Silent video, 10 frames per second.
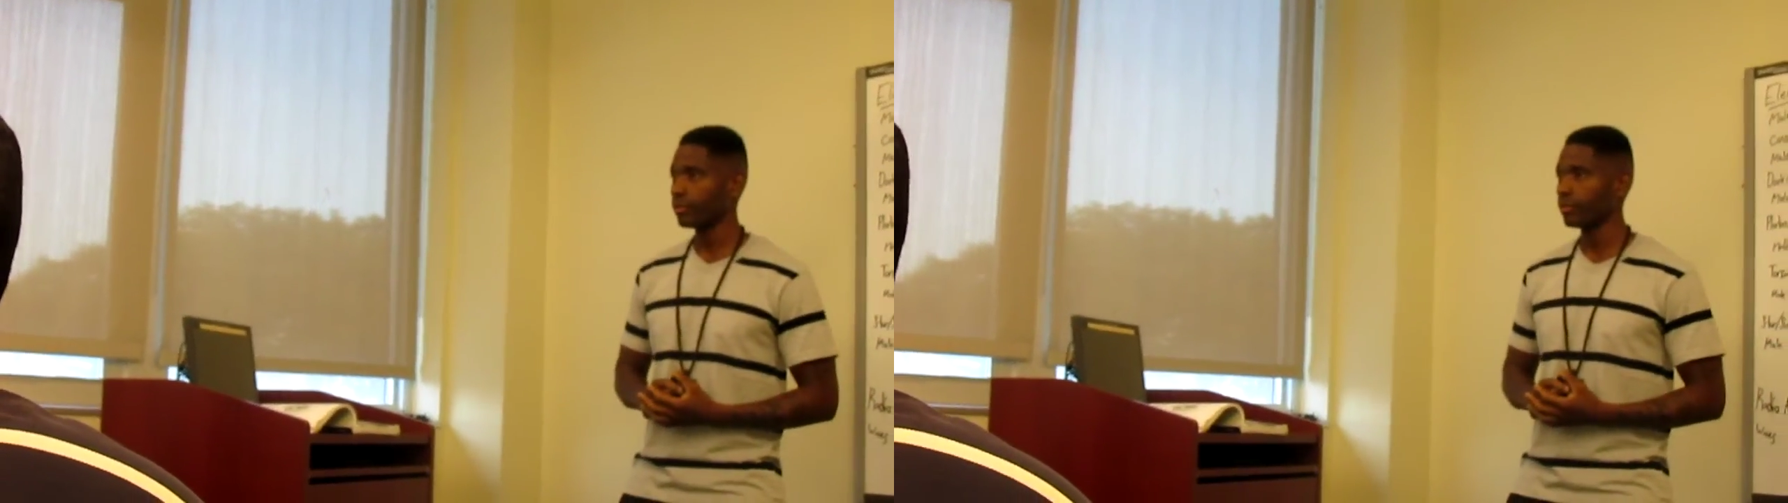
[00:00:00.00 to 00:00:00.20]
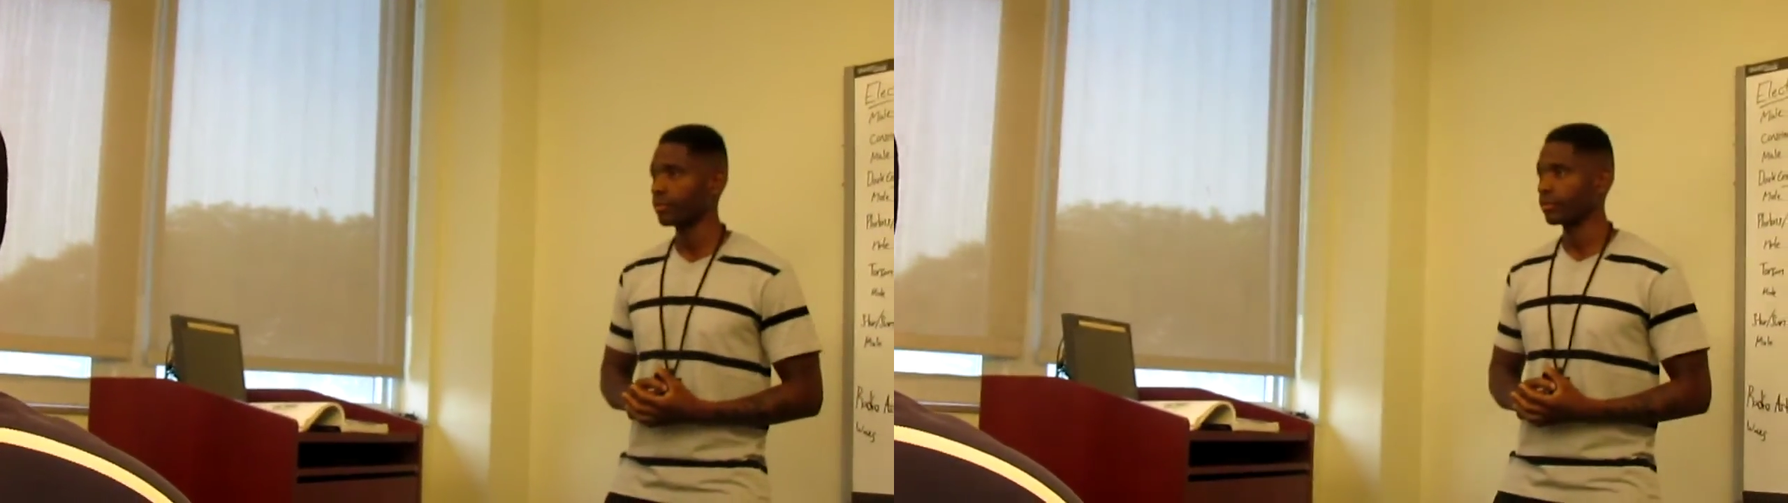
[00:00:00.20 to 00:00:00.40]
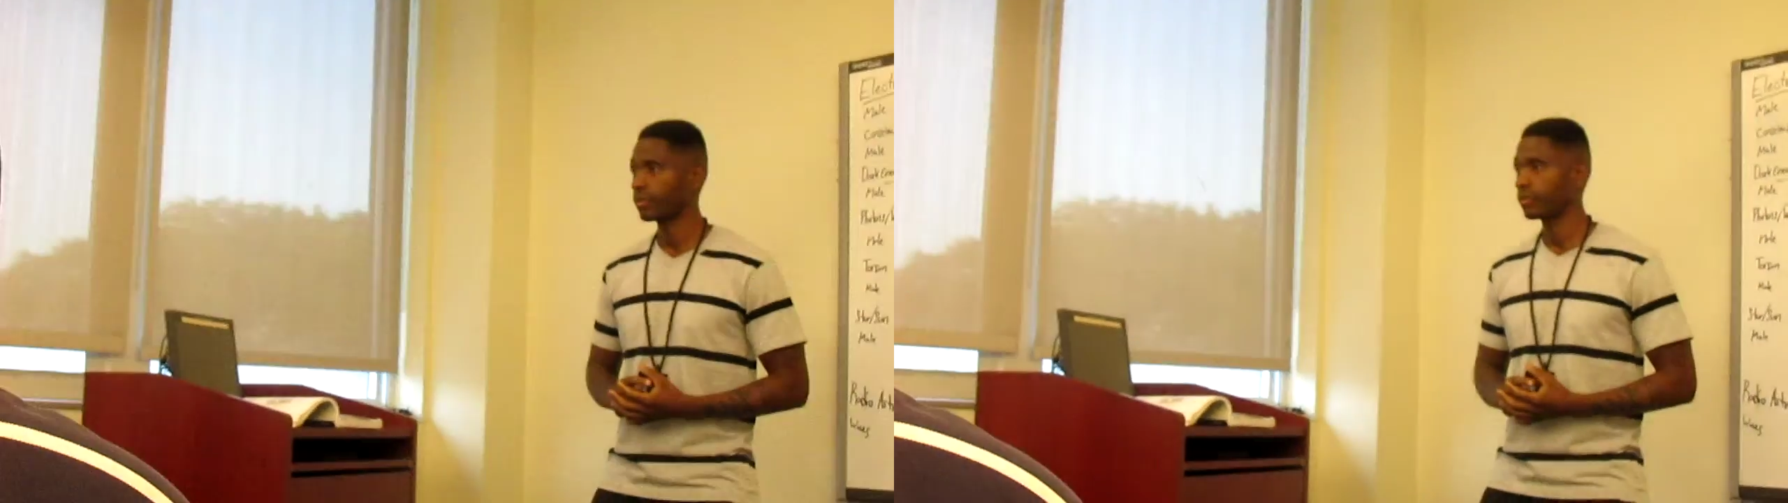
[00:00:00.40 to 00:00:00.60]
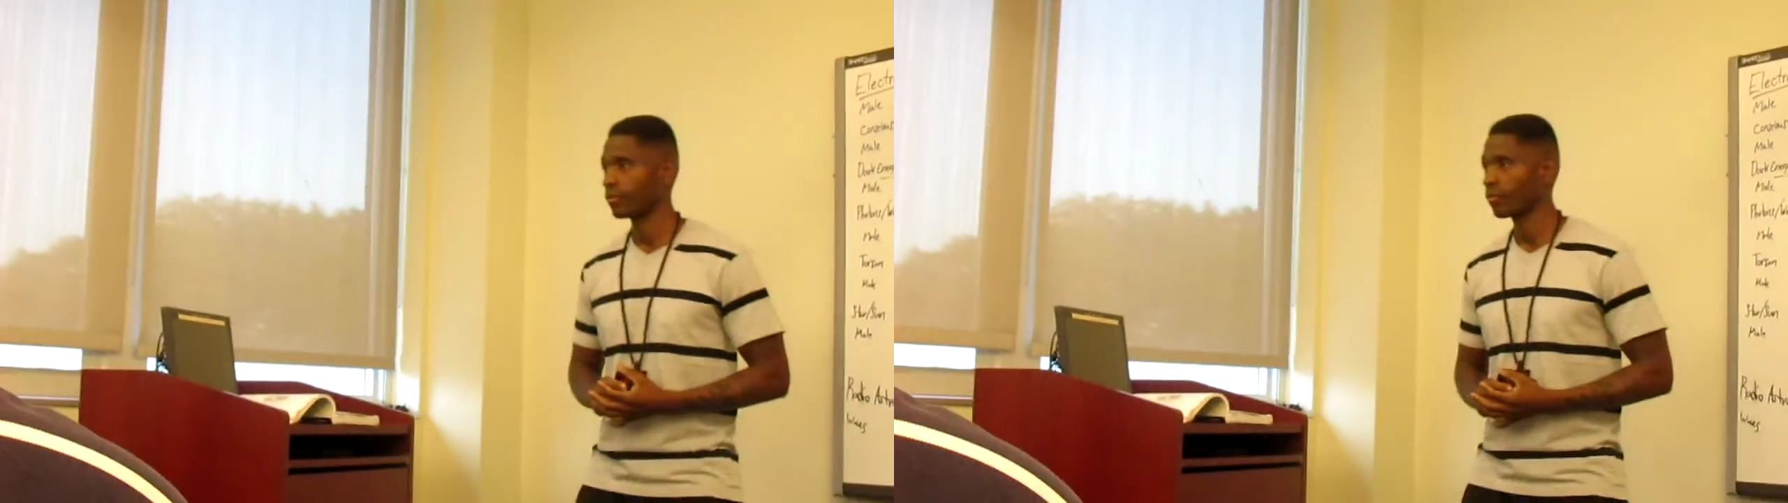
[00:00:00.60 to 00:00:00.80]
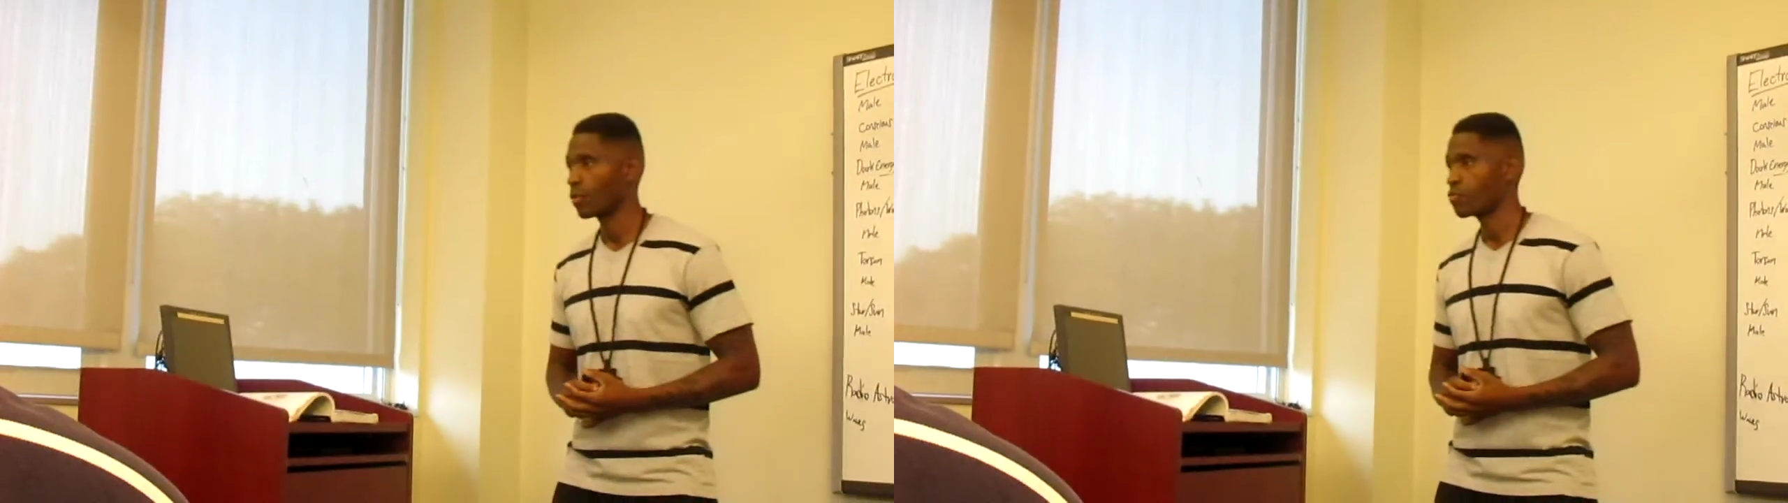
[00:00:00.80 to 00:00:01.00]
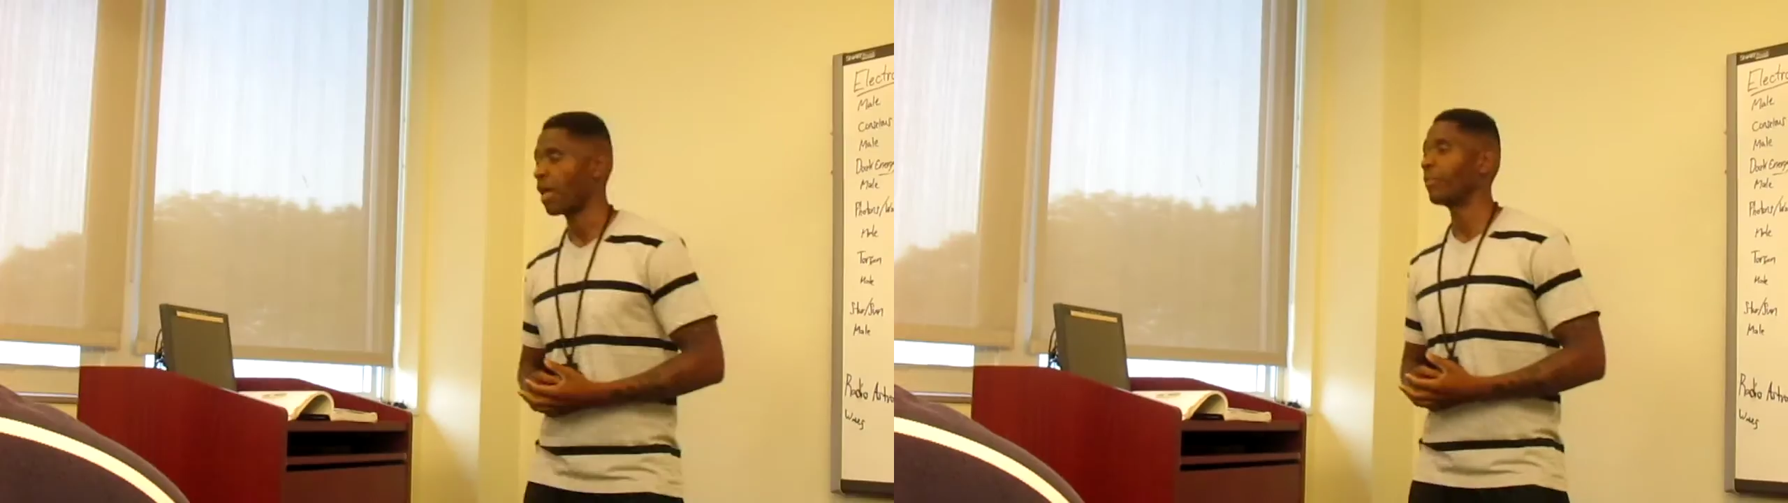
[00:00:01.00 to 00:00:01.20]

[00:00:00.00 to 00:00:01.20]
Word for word: Jews or whatever. I'm